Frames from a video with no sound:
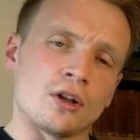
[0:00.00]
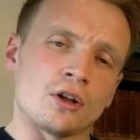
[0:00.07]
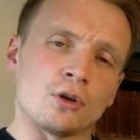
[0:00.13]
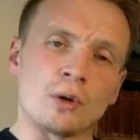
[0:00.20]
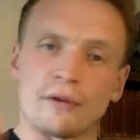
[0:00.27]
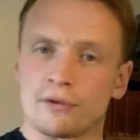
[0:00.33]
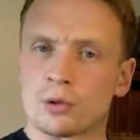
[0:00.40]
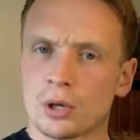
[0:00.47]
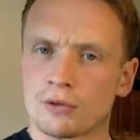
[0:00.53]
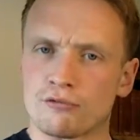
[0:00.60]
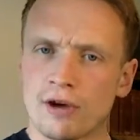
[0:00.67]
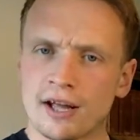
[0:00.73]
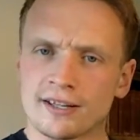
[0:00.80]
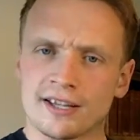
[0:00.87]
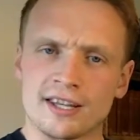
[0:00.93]
You have a quick
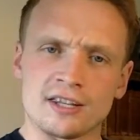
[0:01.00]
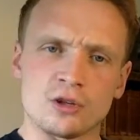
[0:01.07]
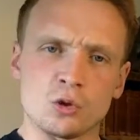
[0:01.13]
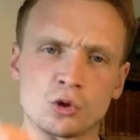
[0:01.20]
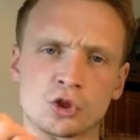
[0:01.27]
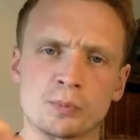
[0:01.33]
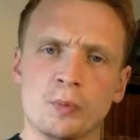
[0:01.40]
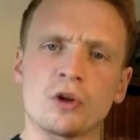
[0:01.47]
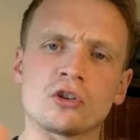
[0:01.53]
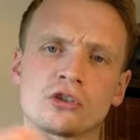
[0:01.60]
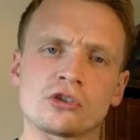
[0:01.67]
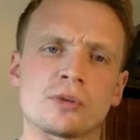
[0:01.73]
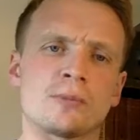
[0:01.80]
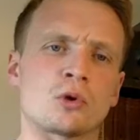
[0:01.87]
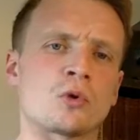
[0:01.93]
recce, you spot
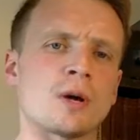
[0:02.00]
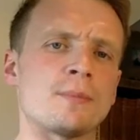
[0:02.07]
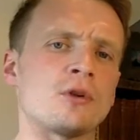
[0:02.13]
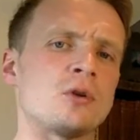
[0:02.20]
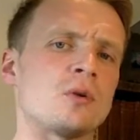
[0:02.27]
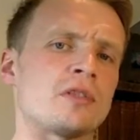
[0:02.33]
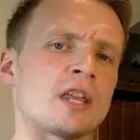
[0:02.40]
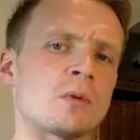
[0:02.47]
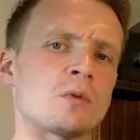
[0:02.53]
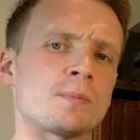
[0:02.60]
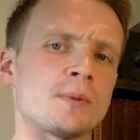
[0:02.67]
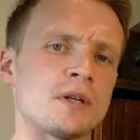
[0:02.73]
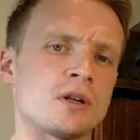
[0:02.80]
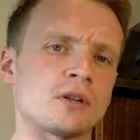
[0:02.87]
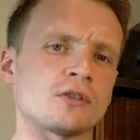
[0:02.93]
some equipment you think would
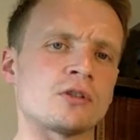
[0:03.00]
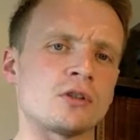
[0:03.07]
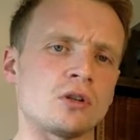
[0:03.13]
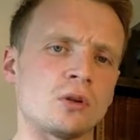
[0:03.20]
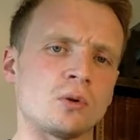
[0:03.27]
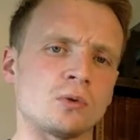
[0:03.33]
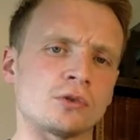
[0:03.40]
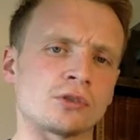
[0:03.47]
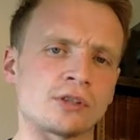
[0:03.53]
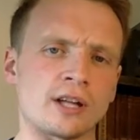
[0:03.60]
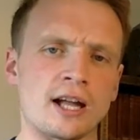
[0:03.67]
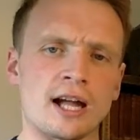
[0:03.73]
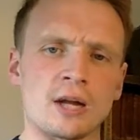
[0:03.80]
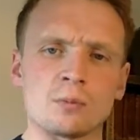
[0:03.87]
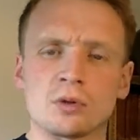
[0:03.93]
be good to use
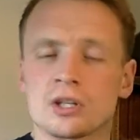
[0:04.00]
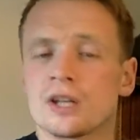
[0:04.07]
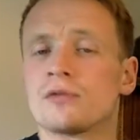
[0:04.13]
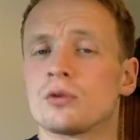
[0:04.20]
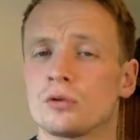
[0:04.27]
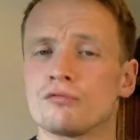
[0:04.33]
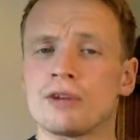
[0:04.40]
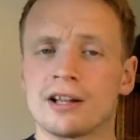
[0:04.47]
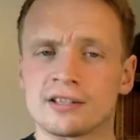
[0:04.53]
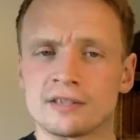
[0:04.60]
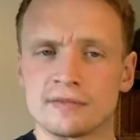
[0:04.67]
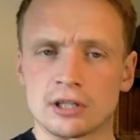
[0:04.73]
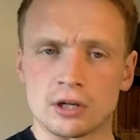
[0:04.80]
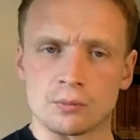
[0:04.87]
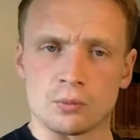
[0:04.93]
and would give you a
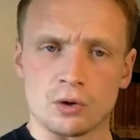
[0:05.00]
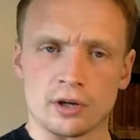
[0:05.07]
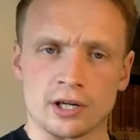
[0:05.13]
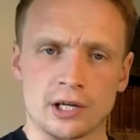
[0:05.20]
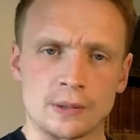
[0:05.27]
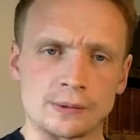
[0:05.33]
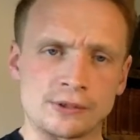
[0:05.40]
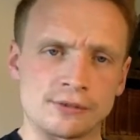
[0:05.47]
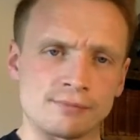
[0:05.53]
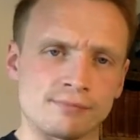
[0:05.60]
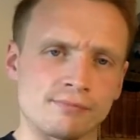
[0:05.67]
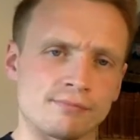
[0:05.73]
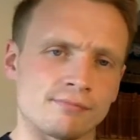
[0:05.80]
relatively good workout.